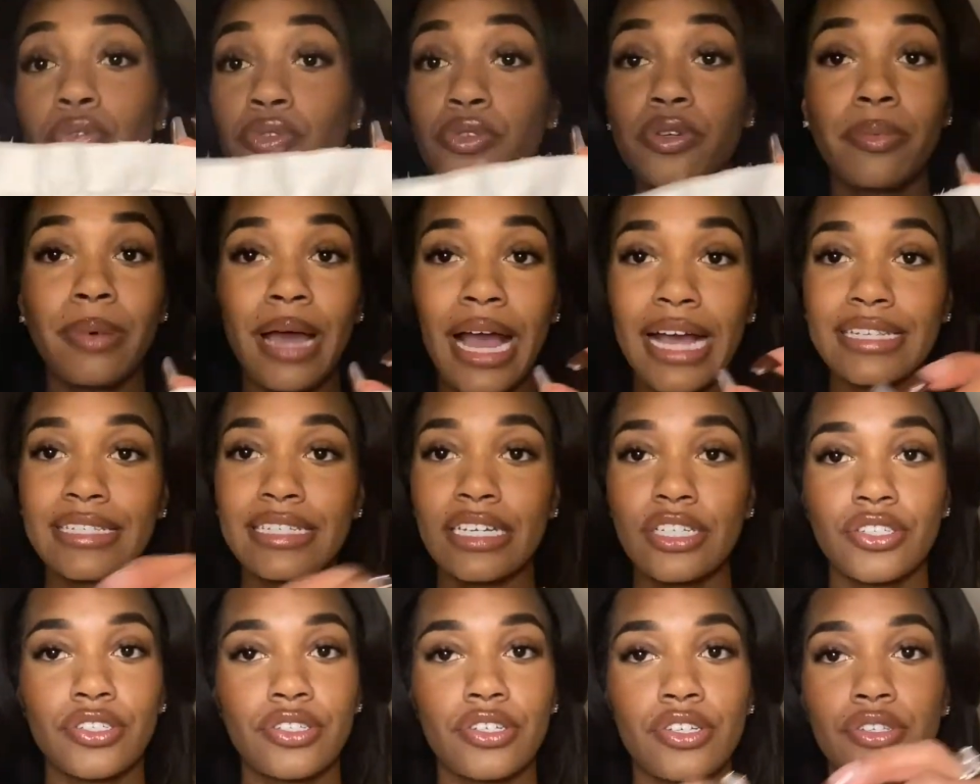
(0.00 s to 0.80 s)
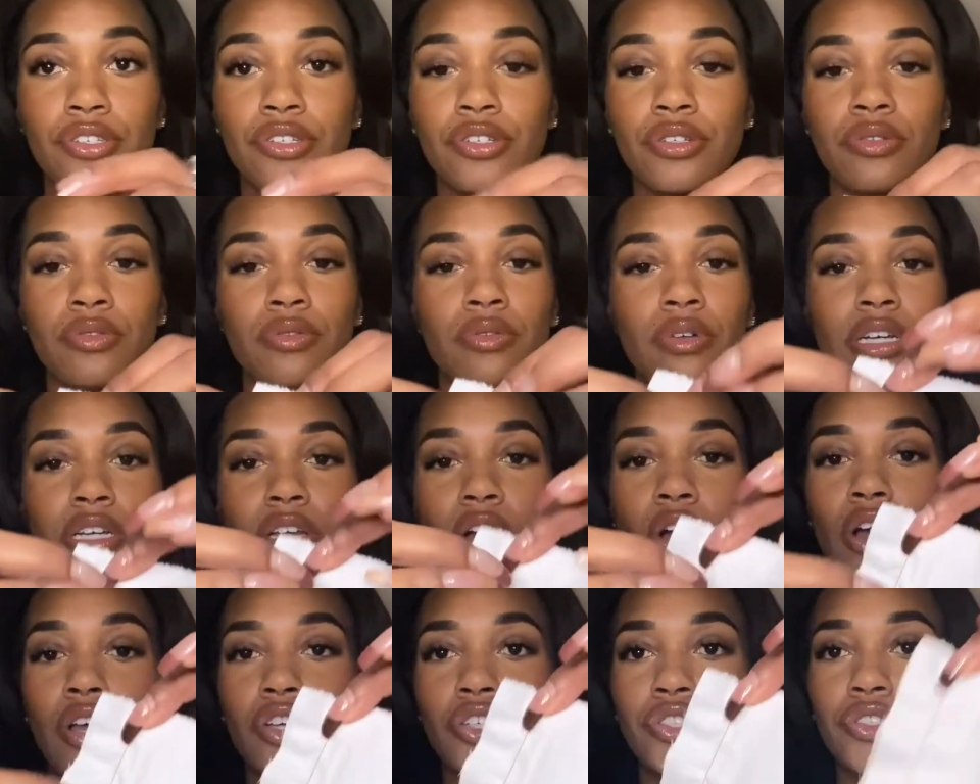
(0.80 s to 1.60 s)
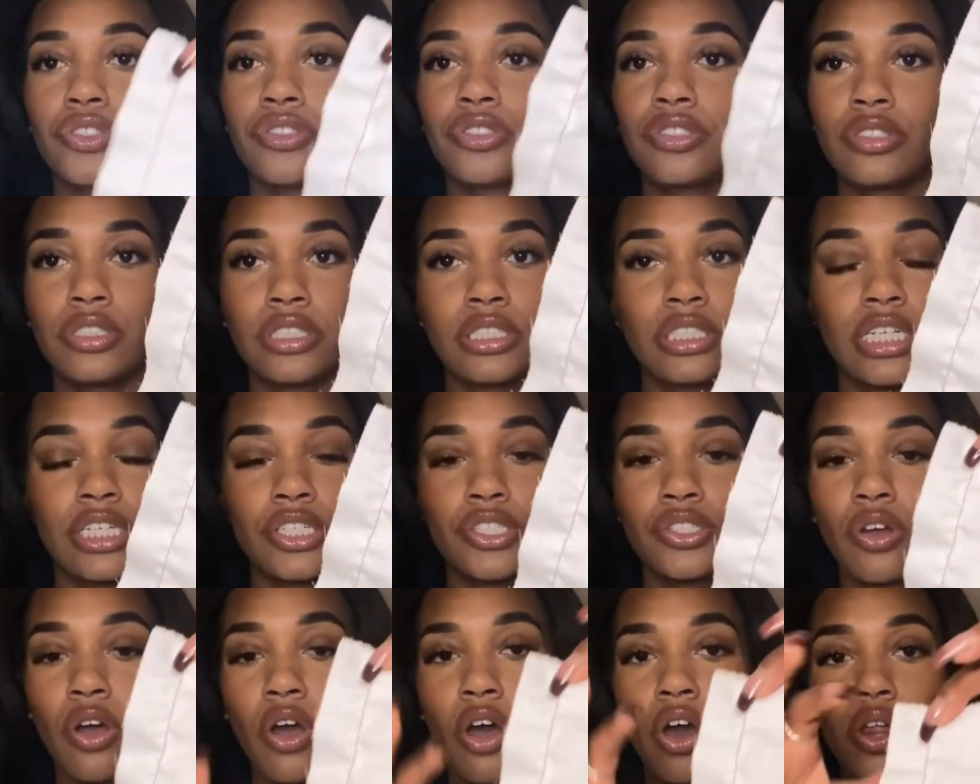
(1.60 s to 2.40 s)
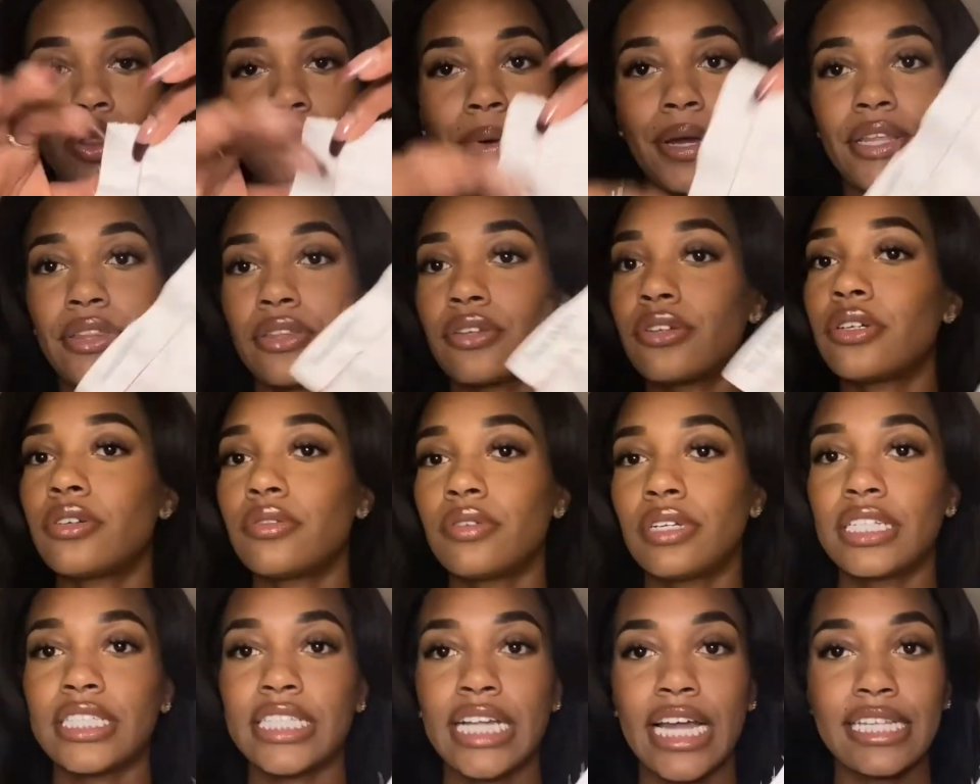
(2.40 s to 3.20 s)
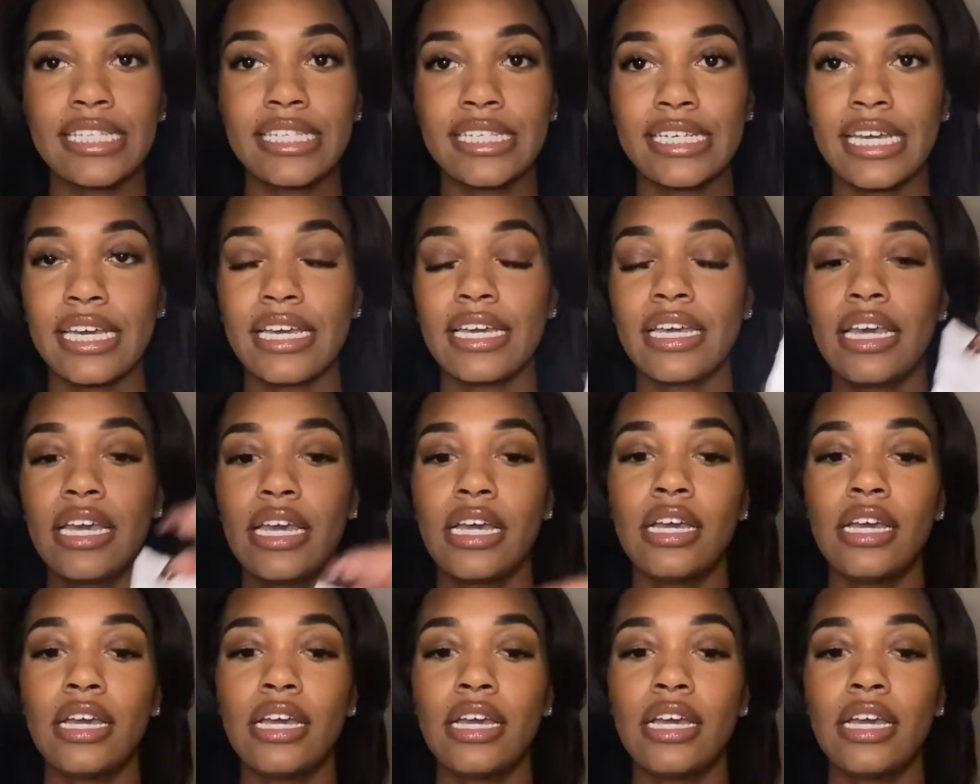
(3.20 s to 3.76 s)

the back stitch, just do a stitch all the way through, and that's it.